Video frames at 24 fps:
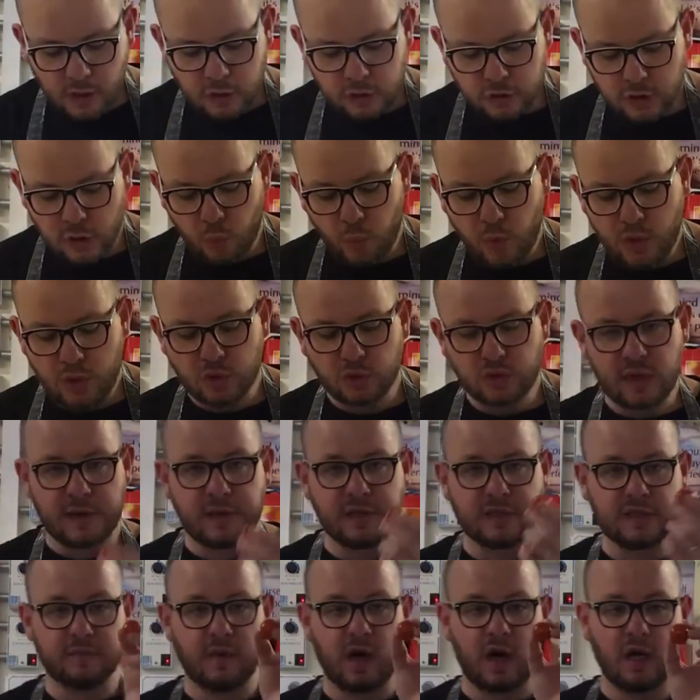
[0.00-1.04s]
So with your
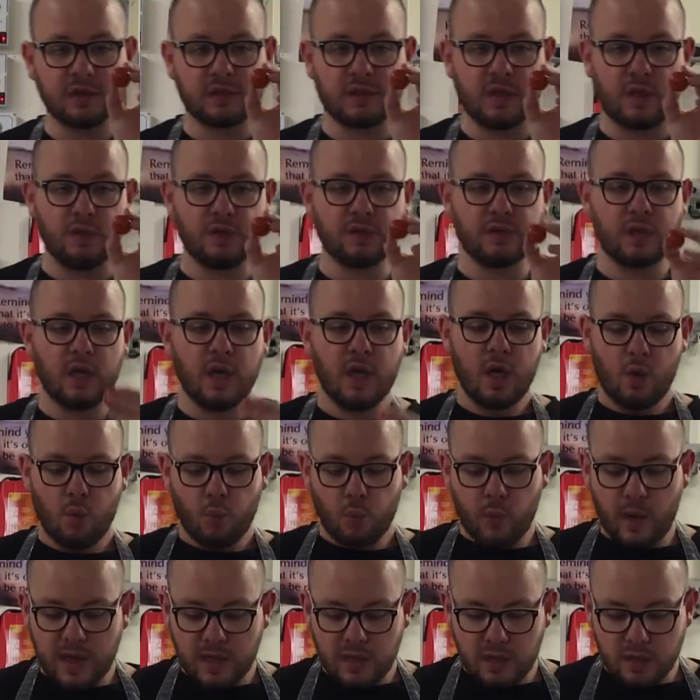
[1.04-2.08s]
cherry tomatoes,
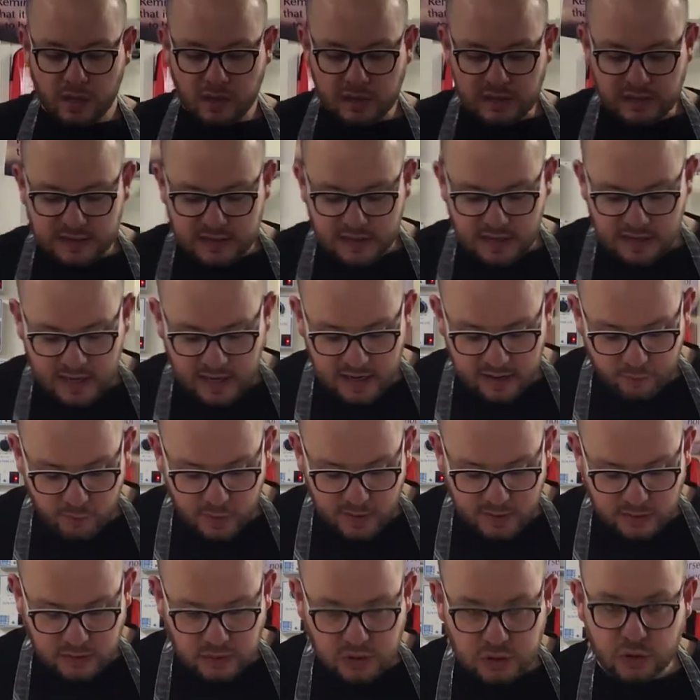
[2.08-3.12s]
where you can see kind of
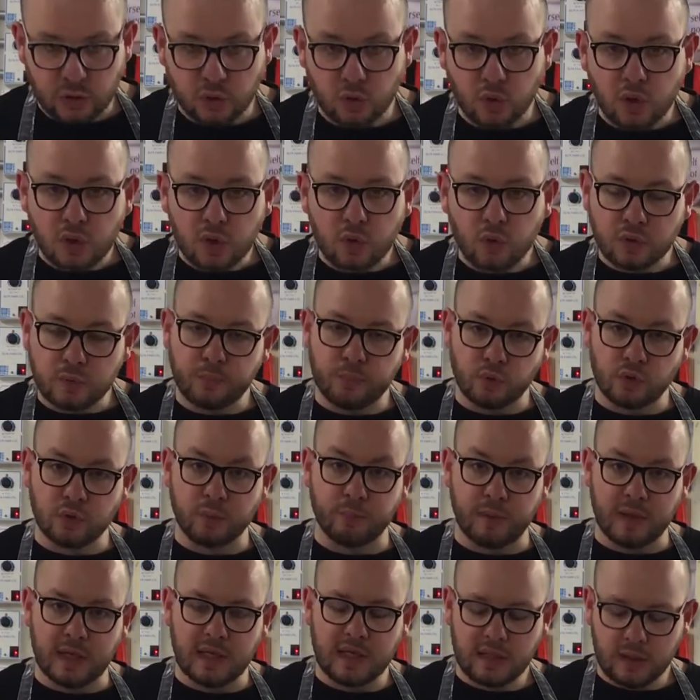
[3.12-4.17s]
where the stalk
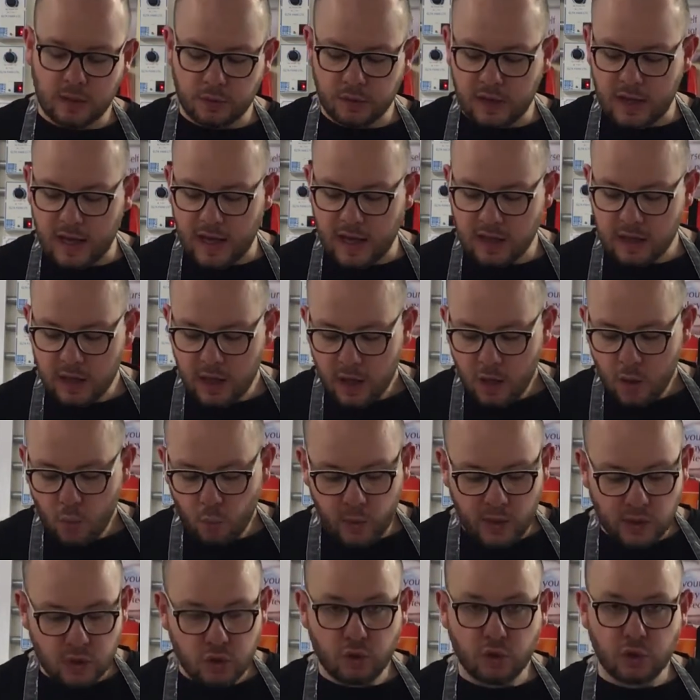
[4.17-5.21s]
would be, okay?
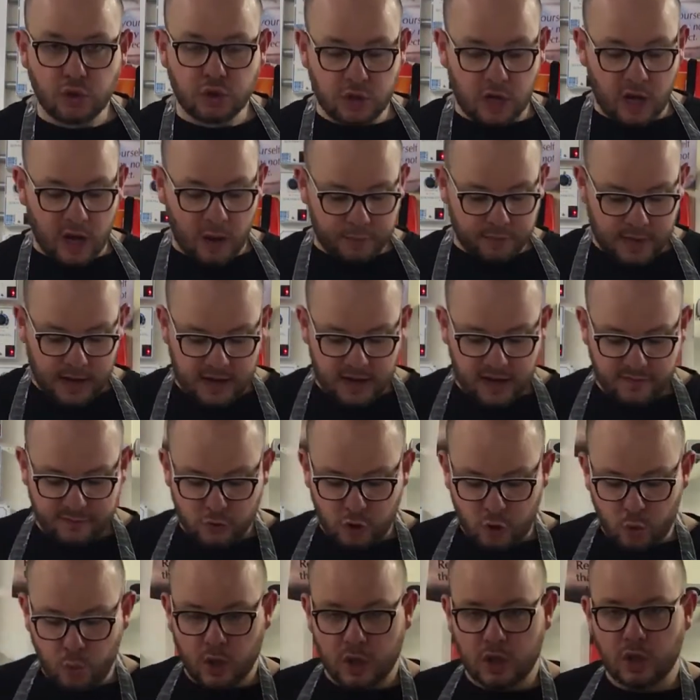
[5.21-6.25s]
With your sharp knife,
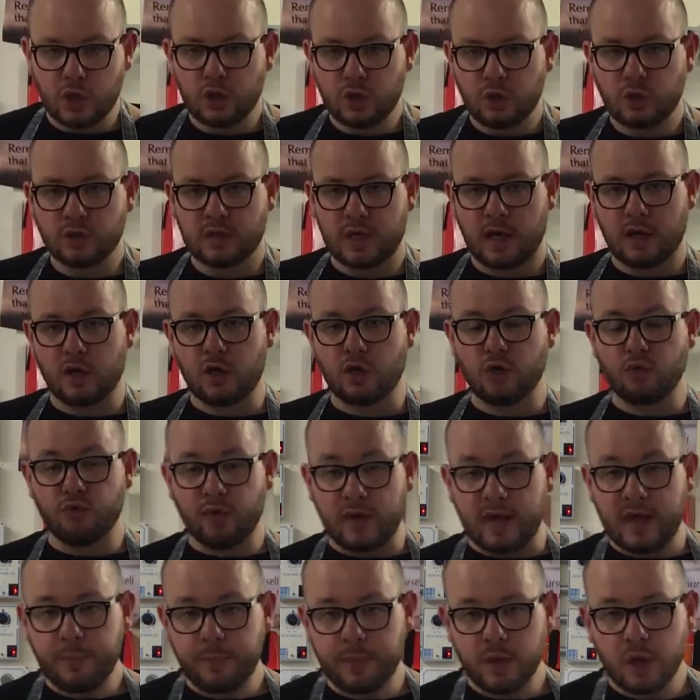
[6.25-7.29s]
you want to use a
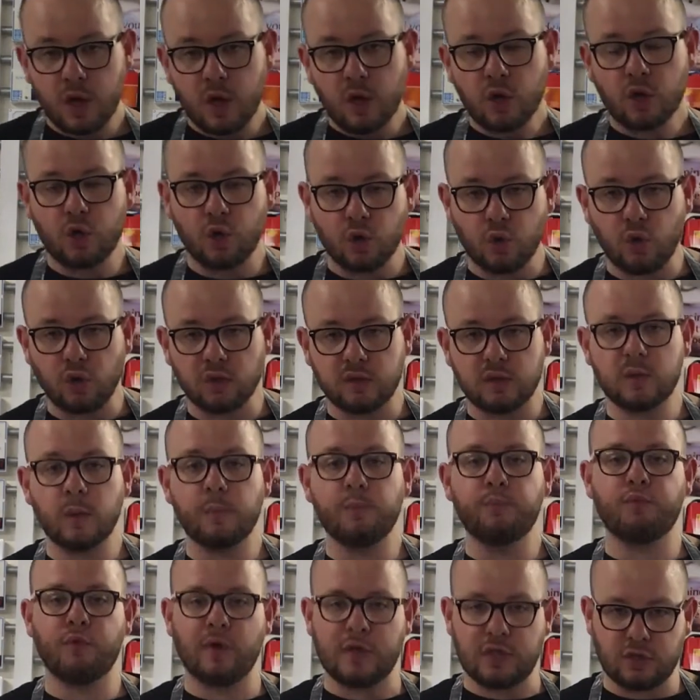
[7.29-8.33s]
grip called the
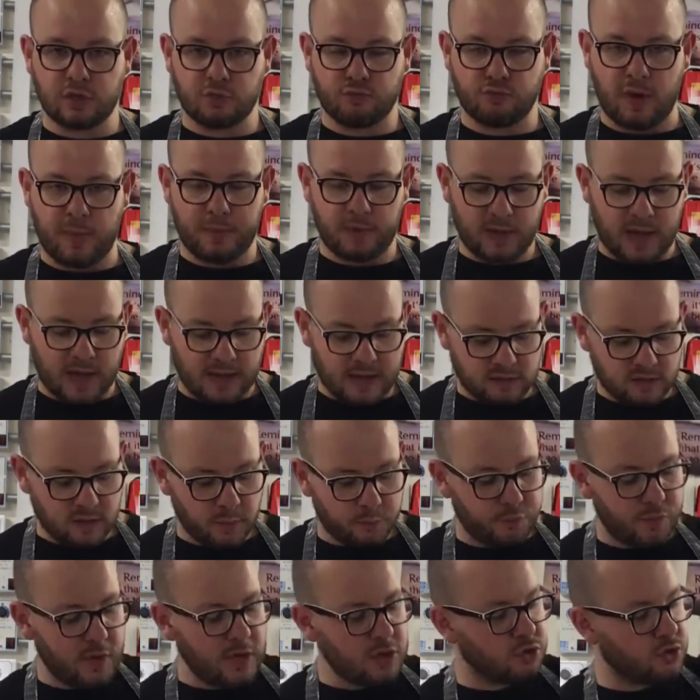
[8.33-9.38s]
bridge grip, okay? Now the
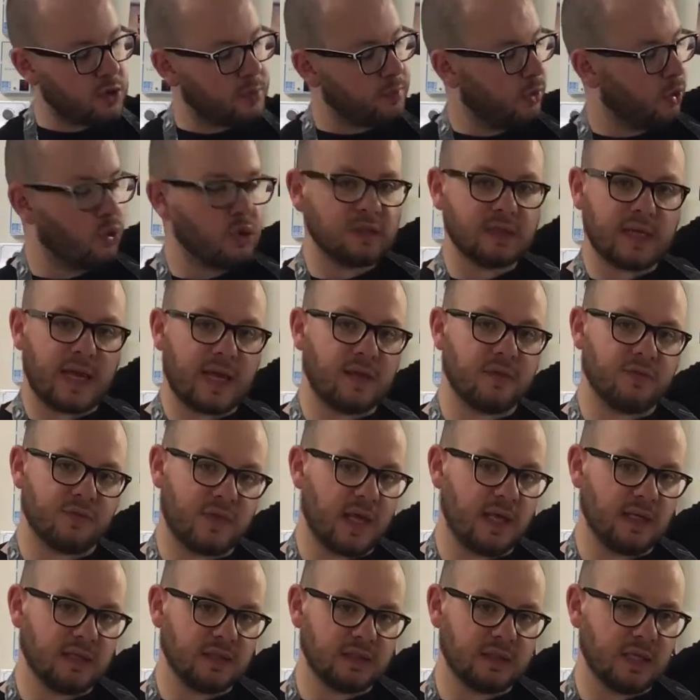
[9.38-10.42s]
bridge grip looks like
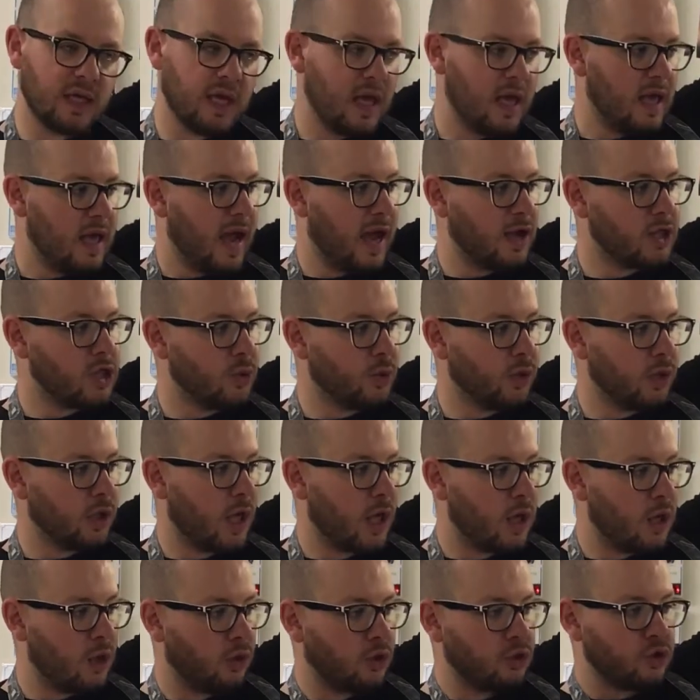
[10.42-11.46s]
this, and you will
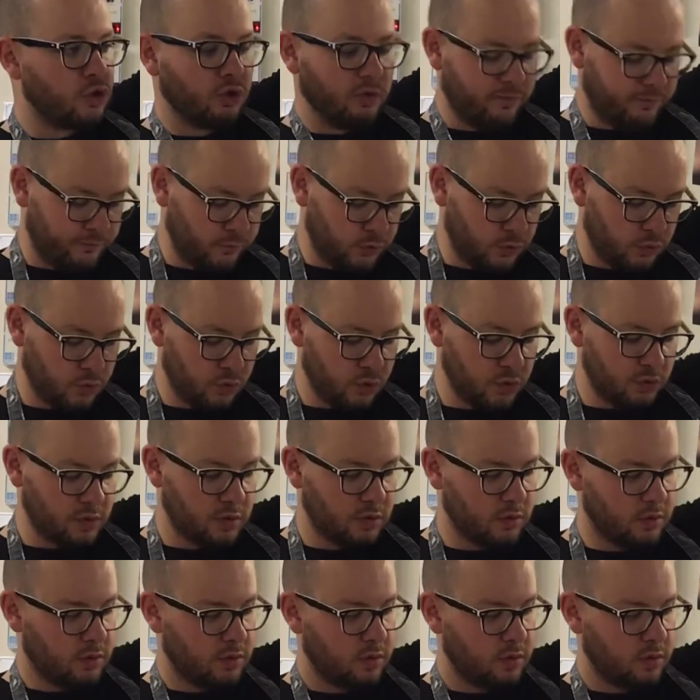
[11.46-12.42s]
hold your food